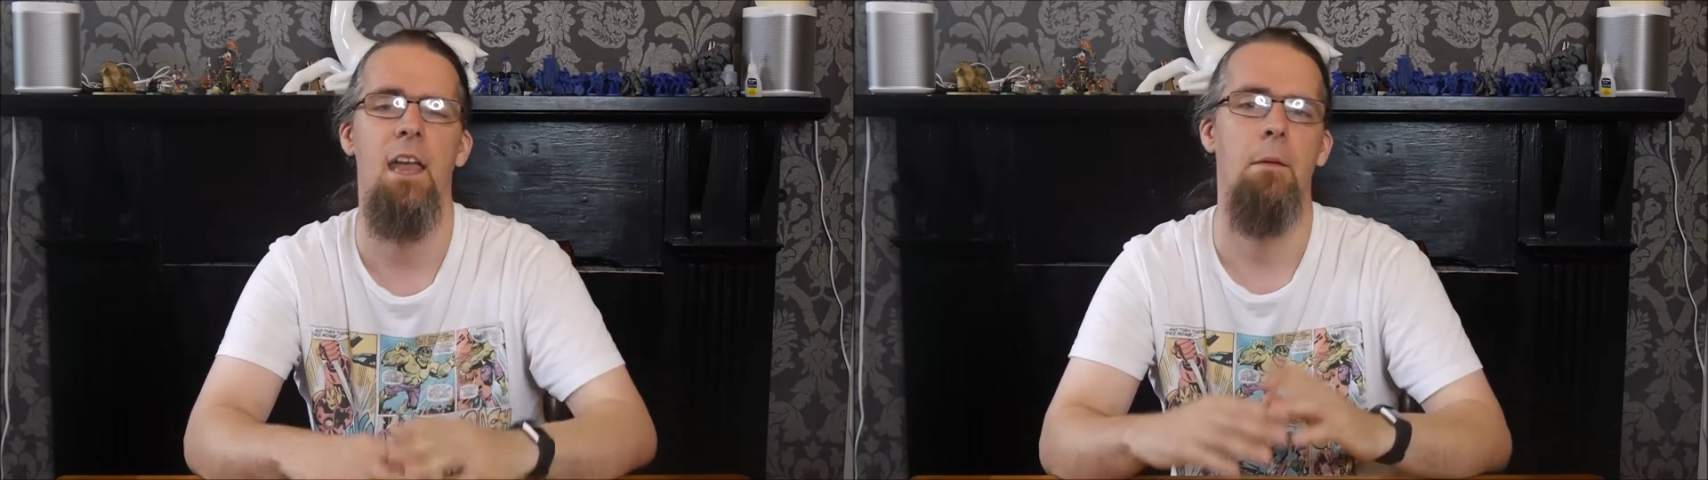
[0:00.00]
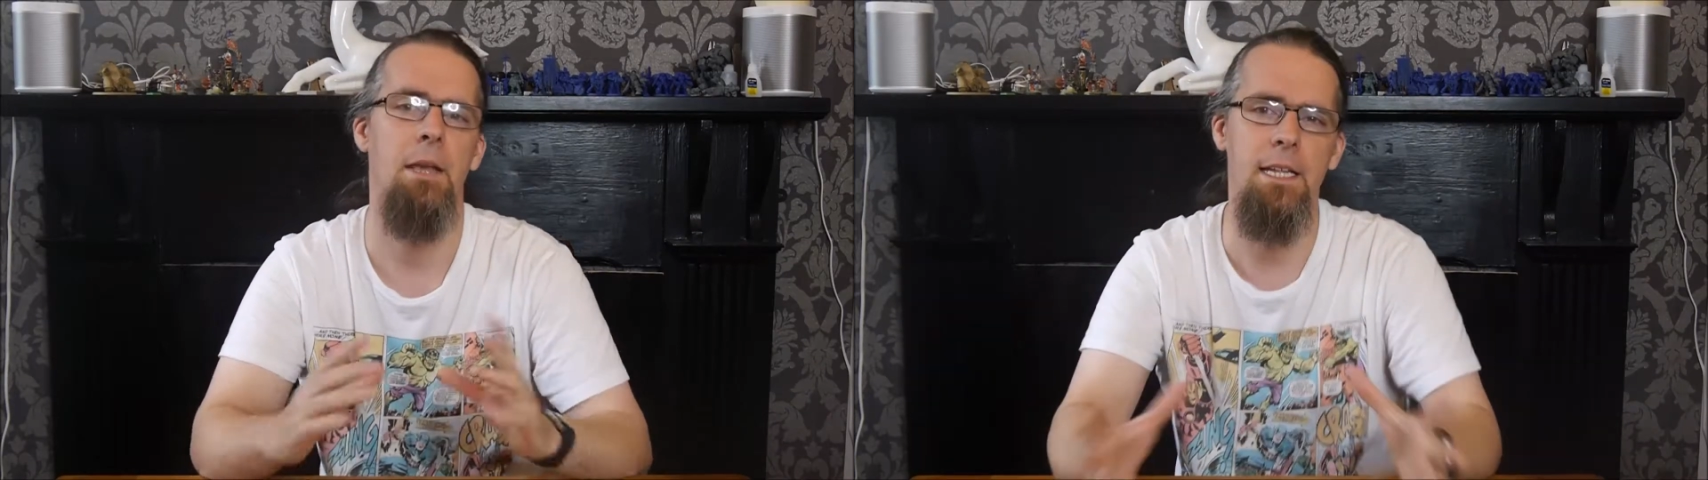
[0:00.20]

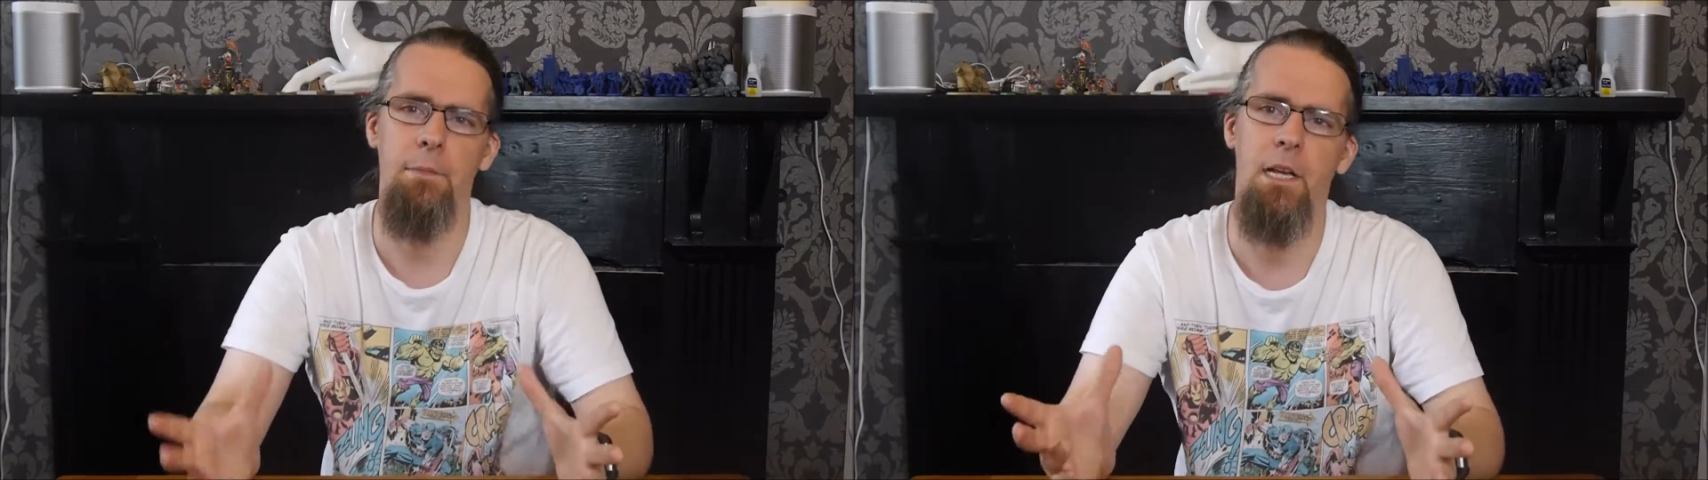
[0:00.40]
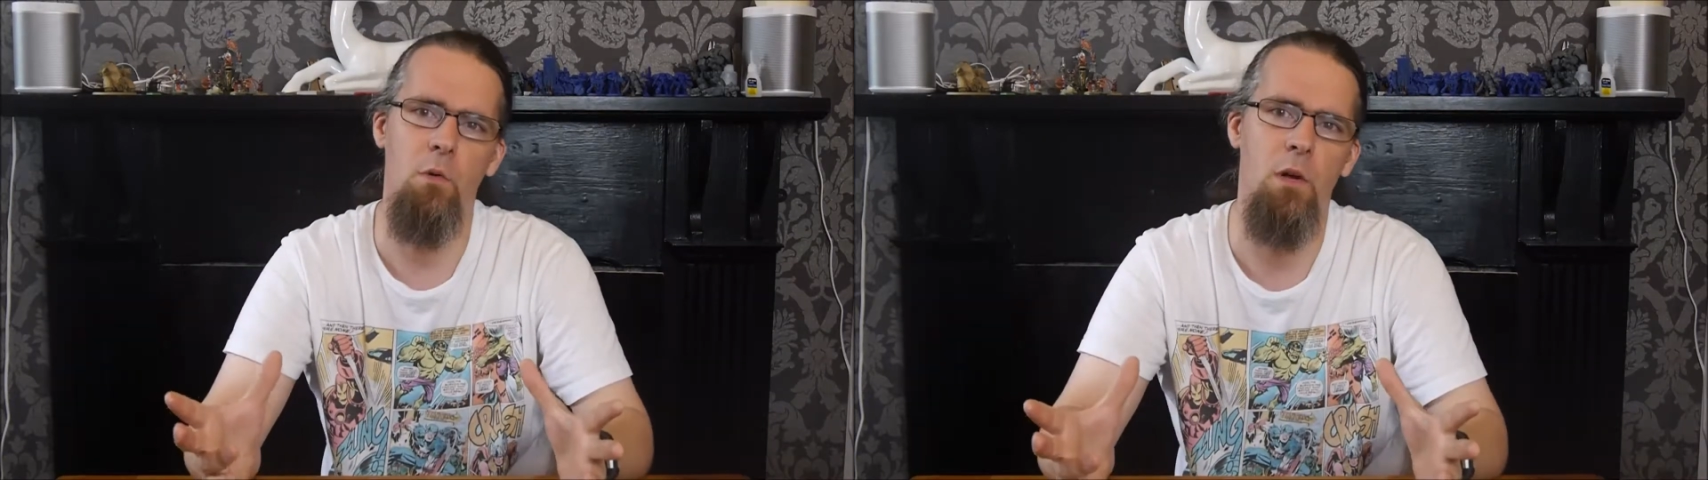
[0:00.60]
Me and them
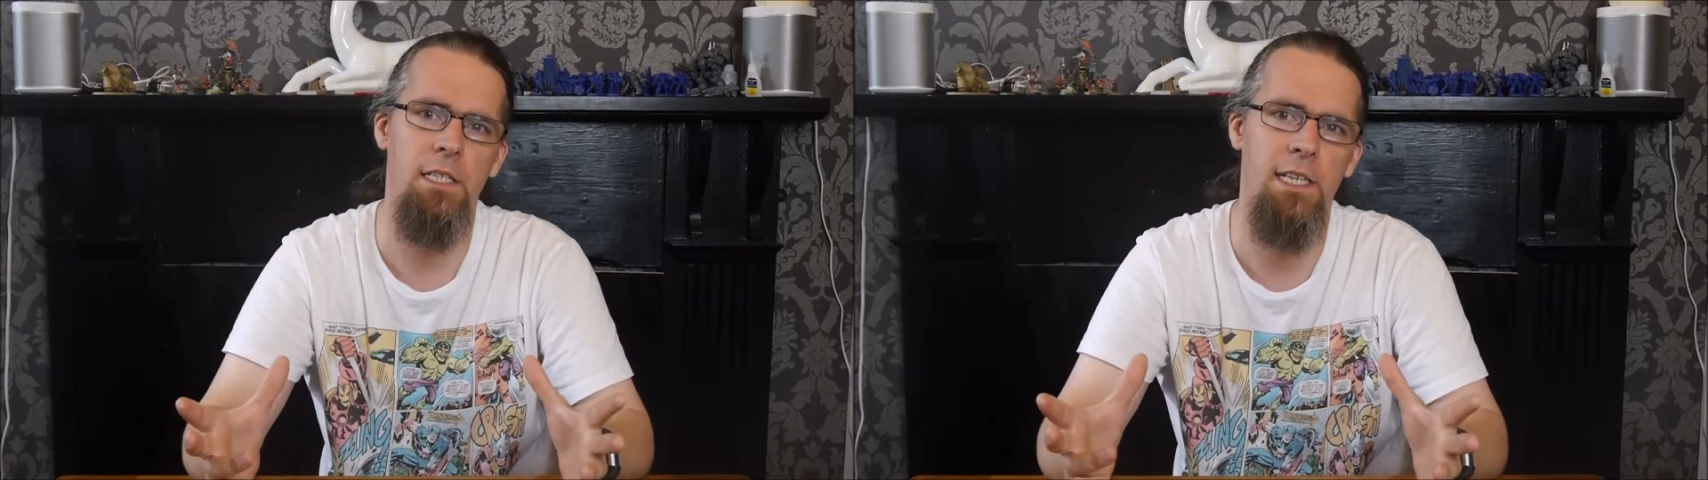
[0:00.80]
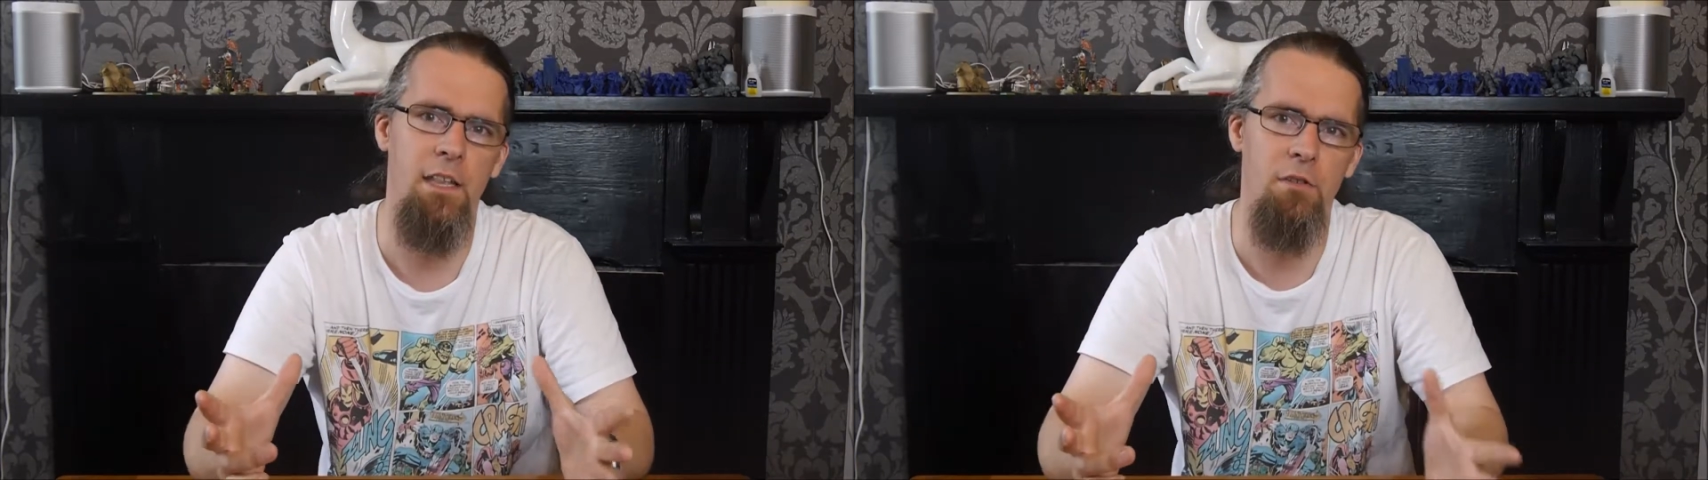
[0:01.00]
are going to work
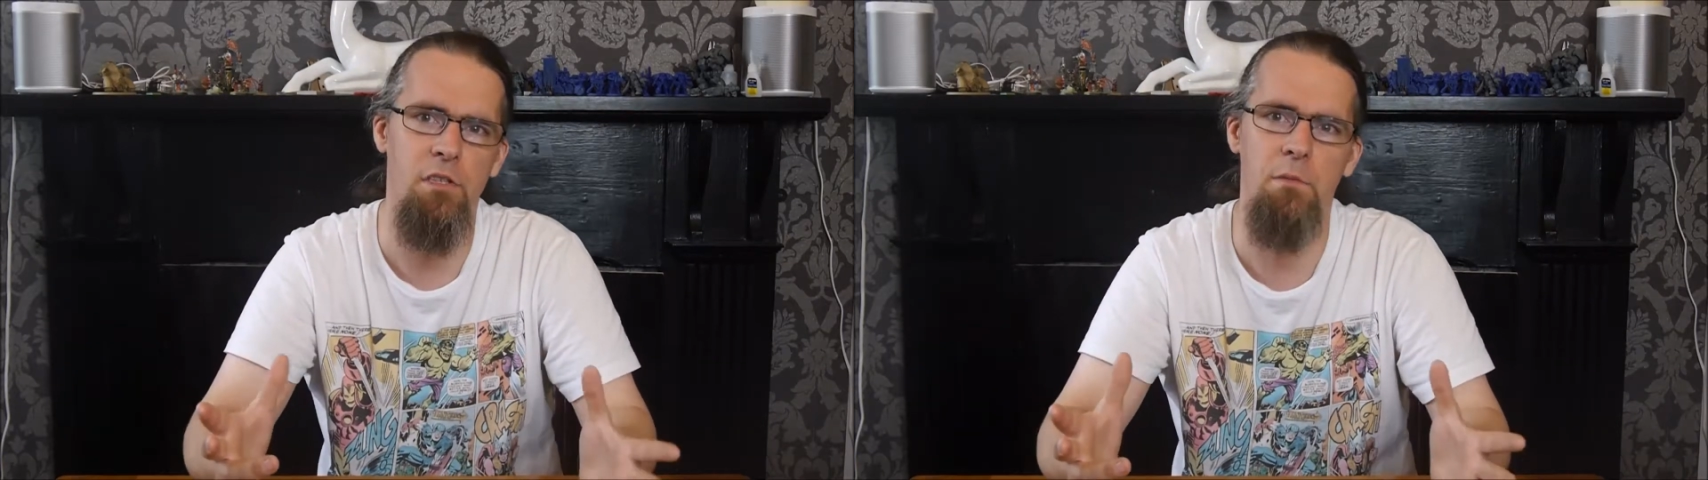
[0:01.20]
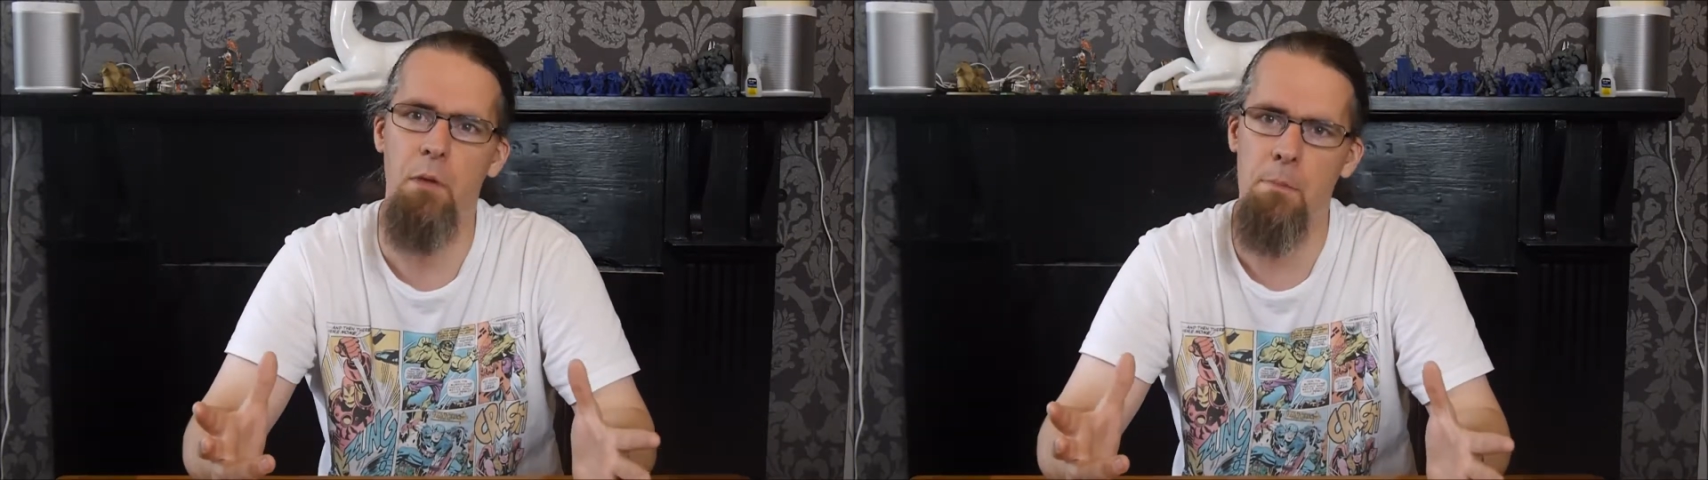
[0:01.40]
together on
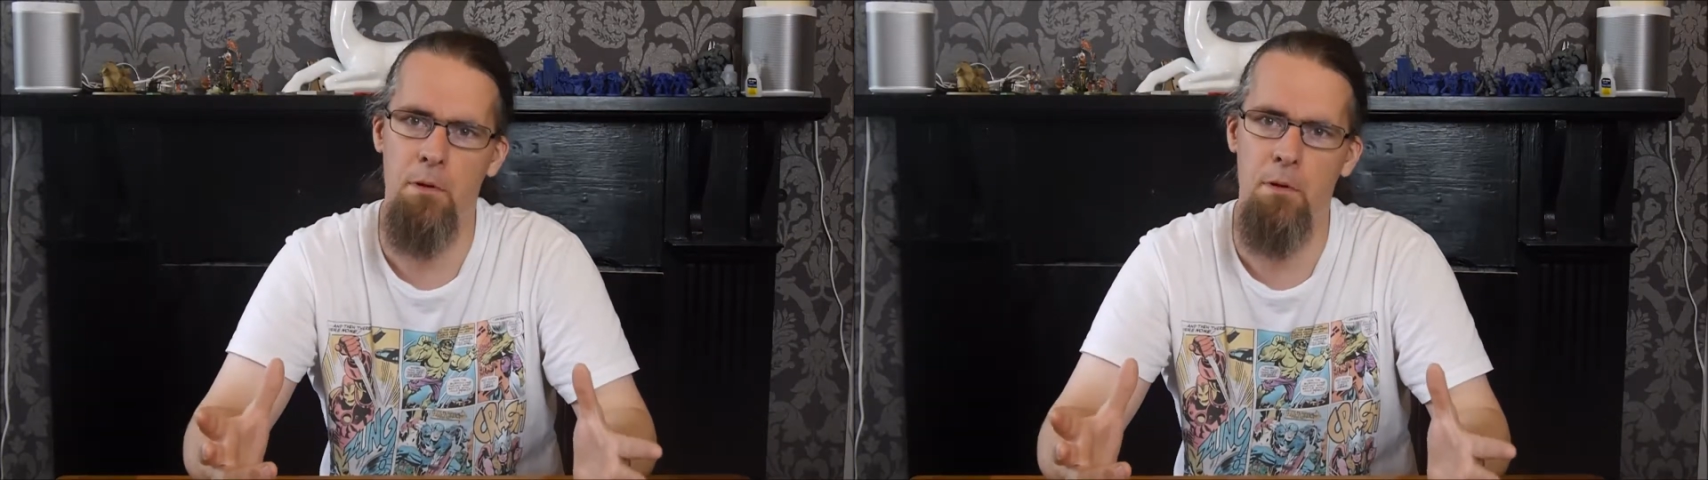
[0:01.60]
some Blood